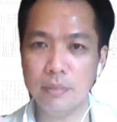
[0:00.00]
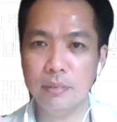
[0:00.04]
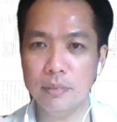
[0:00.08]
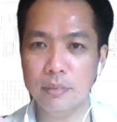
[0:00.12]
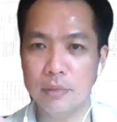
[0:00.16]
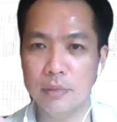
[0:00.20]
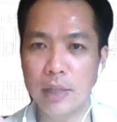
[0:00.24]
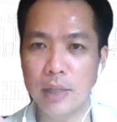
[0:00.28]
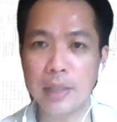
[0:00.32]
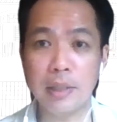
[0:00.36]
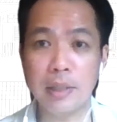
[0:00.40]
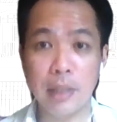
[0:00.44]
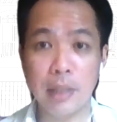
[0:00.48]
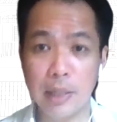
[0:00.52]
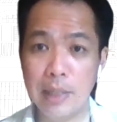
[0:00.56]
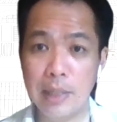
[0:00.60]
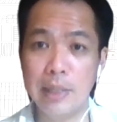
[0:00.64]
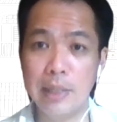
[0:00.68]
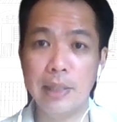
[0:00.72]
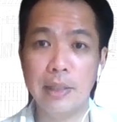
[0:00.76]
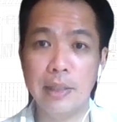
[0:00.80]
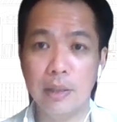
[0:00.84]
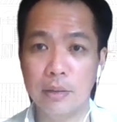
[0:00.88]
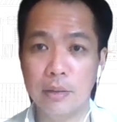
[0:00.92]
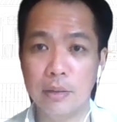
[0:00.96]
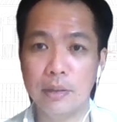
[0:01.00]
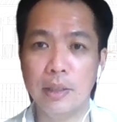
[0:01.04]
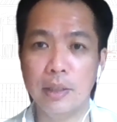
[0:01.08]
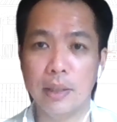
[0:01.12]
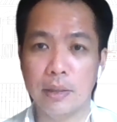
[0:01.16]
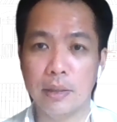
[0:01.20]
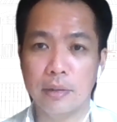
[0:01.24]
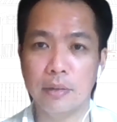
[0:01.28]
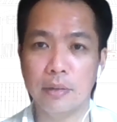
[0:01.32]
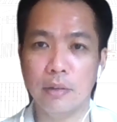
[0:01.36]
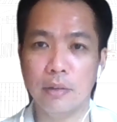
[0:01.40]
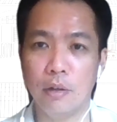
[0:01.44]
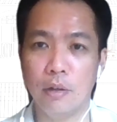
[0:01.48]
That's an illegal thing,
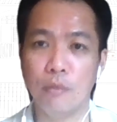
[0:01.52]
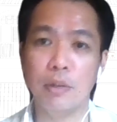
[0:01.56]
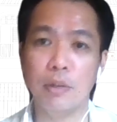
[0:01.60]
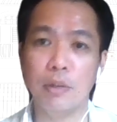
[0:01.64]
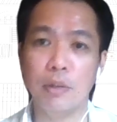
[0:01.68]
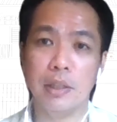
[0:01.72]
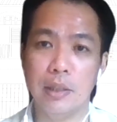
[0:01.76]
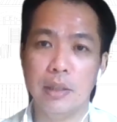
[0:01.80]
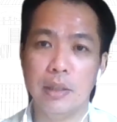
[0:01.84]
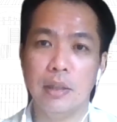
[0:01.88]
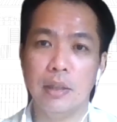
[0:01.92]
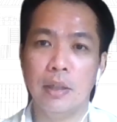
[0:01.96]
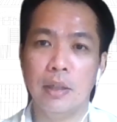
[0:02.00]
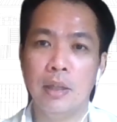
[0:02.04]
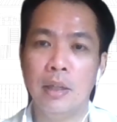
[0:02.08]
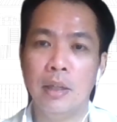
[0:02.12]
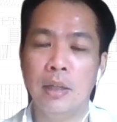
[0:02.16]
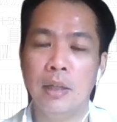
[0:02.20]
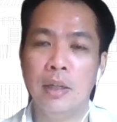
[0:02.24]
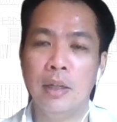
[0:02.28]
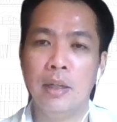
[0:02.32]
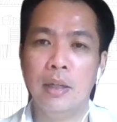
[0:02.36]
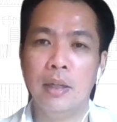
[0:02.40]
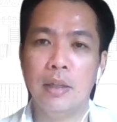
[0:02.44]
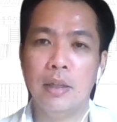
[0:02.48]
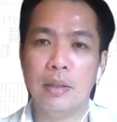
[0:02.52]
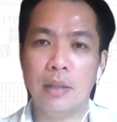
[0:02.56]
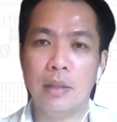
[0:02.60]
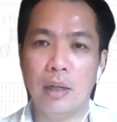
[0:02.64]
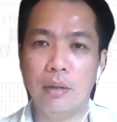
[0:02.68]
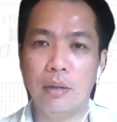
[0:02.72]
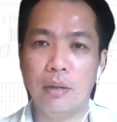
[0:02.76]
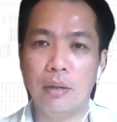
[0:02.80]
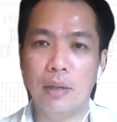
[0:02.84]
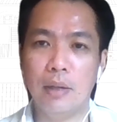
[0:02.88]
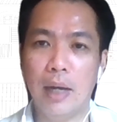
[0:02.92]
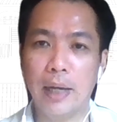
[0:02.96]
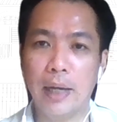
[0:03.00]
obviously.
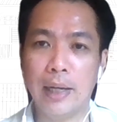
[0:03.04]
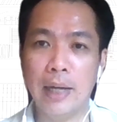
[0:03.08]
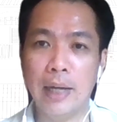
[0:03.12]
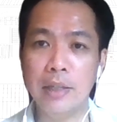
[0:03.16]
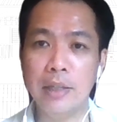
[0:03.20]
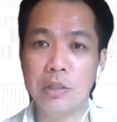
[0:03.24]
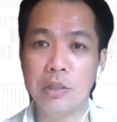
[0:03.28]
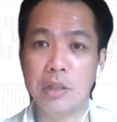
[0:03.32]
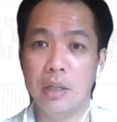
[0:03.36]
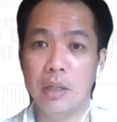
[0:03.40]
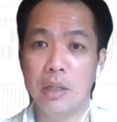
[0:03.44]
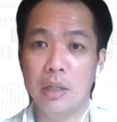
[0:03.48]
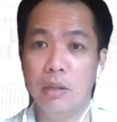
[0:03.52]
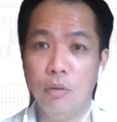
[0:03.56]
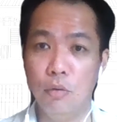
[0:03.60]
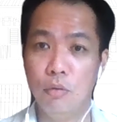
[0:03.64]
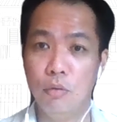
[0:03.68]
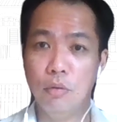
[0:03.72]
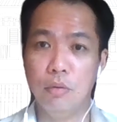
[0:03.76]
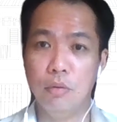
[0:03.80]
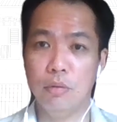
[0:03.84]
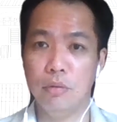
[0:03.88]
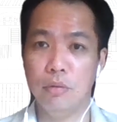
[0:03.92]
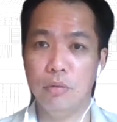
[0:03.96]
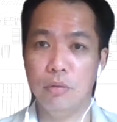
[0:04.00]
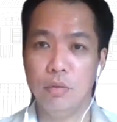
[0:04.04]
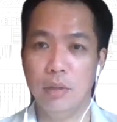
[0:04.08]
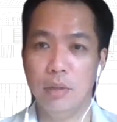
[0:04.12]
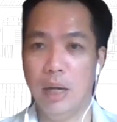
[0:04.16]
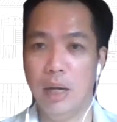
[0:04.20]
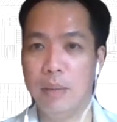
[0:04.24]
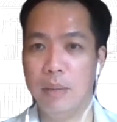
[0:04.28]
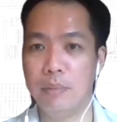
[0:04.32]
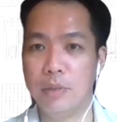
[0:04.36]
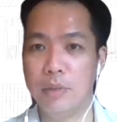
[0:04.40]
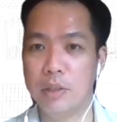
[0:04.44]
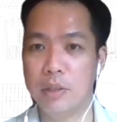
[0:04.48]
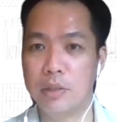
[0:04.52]
Now, I can't say, oh, no,
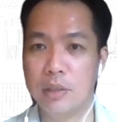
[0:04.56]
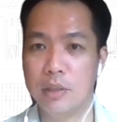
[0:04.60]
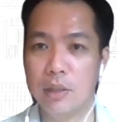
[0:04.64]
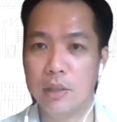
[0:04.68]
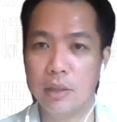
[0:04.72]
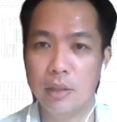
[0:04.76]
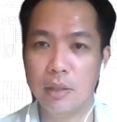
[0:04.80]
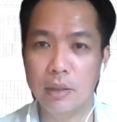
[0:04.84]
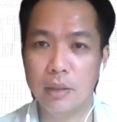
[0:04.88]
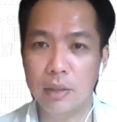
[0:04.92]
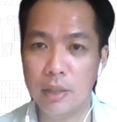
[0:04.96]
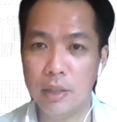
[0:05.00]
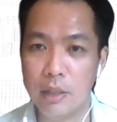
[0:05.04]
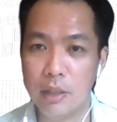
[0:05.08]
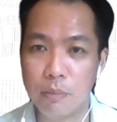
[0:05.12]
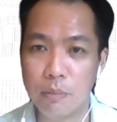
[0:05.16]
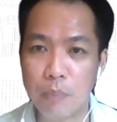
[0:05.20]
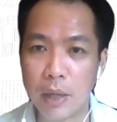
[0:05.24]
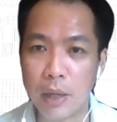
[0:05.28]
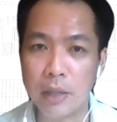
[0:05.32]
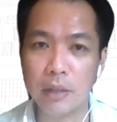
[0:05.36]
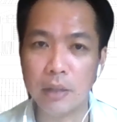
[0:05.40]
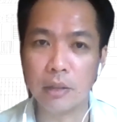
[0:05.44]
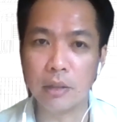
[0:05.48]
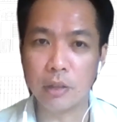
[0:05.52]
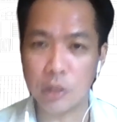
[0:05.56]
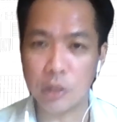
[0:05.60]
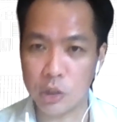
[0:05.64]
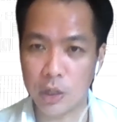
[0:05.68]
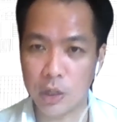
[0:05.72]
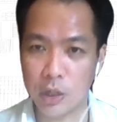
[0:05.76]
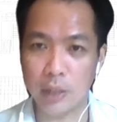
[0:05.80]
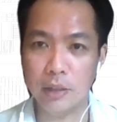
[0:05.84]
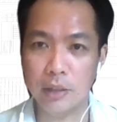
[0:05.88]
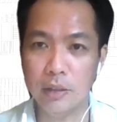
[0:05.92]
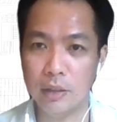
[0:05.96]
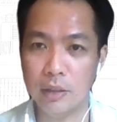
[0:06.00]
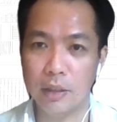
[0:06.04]
I'm just an independent
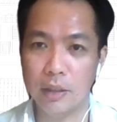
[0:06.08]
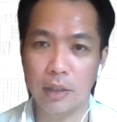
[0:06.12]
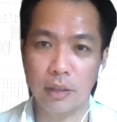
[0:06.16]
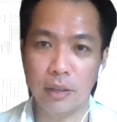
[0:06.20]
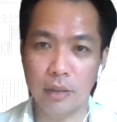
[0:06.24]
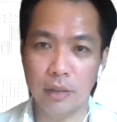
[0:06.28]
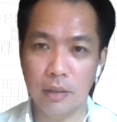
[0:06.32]
contractor, and